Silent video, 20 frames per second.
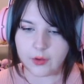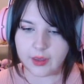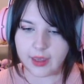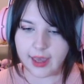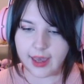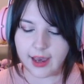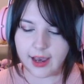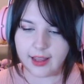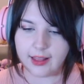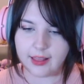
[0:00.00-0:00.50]

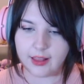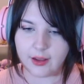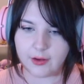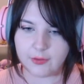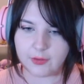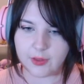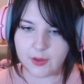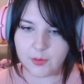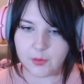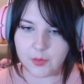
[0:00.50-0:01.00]
I
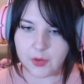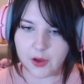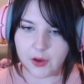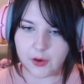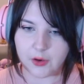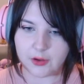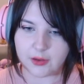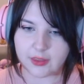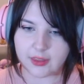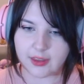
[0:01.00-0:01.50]
love them
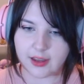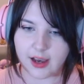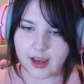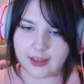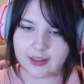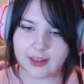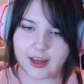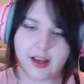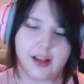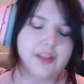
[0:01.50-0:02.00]
both. I
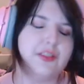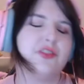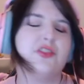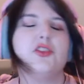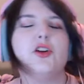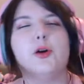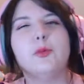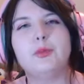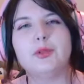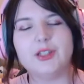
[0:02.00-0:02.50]
can't
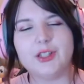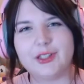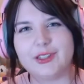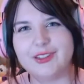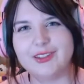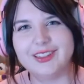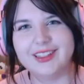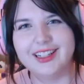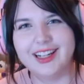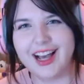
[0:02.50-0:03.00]
stop you.
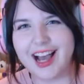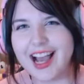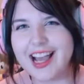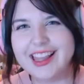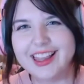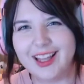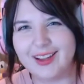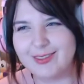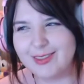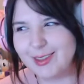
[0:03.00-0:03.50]
I
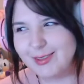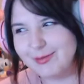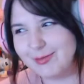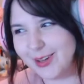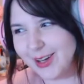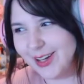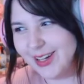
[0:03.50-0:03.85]
love them both.